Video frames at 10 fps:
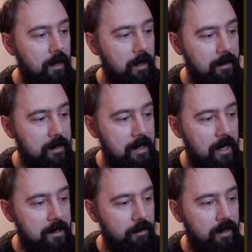These
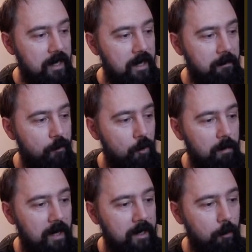lines over here
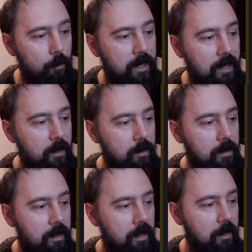form like really
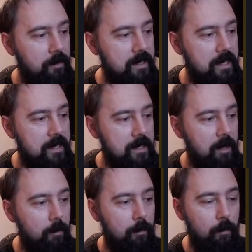good resistance
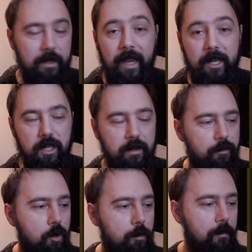line when they actually
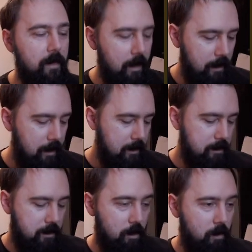form.
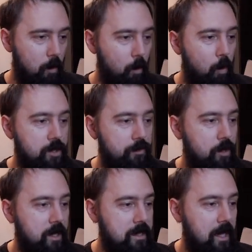So watch
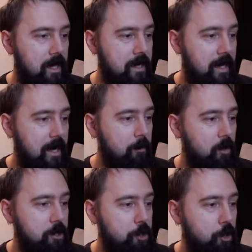for these lines, and I'm
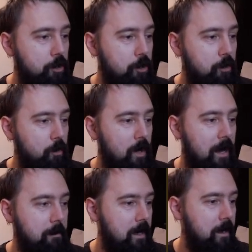gonna show it to you what
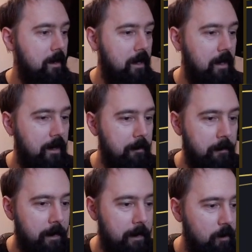I mean.
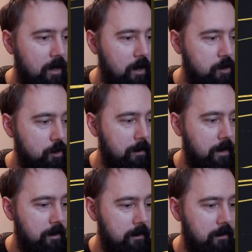We're gonna zoom
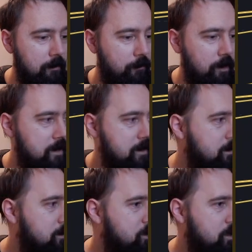in for this
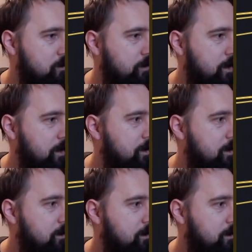just to find
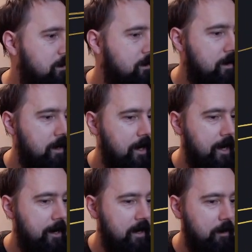another
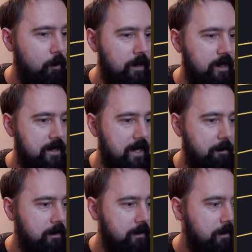area where this
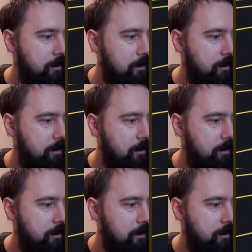happened.